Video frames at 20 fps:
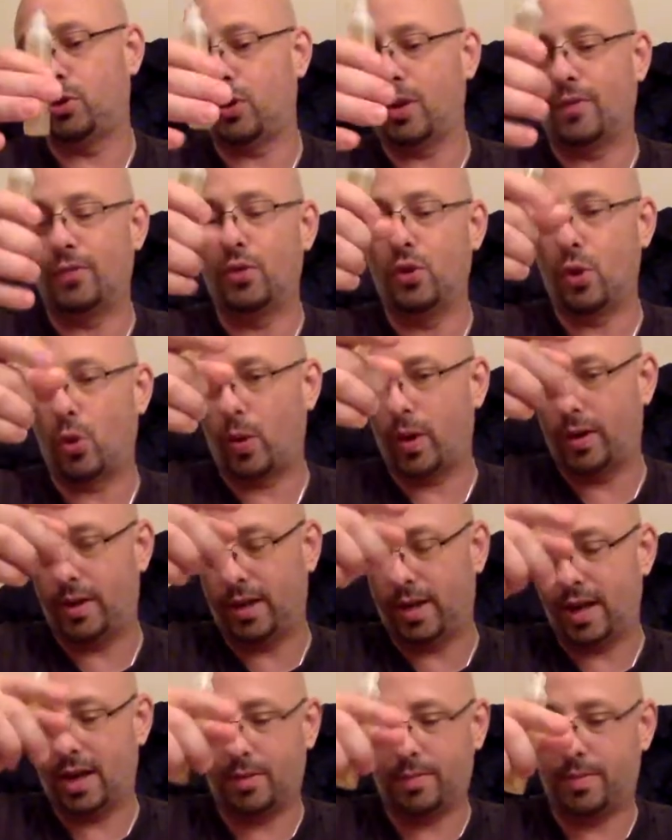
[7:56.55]
You have no
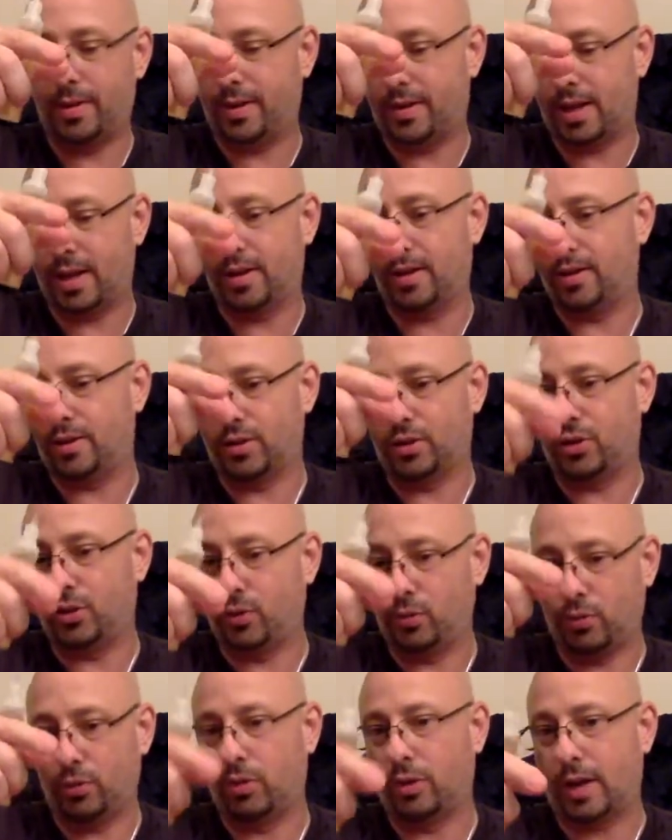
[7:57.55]
idea how big that is until
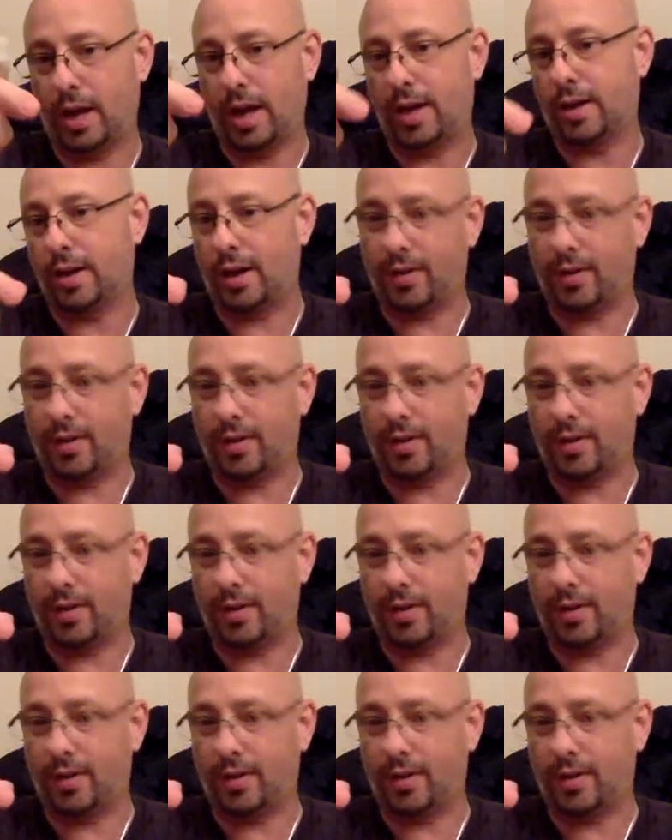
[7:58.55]
you look at it.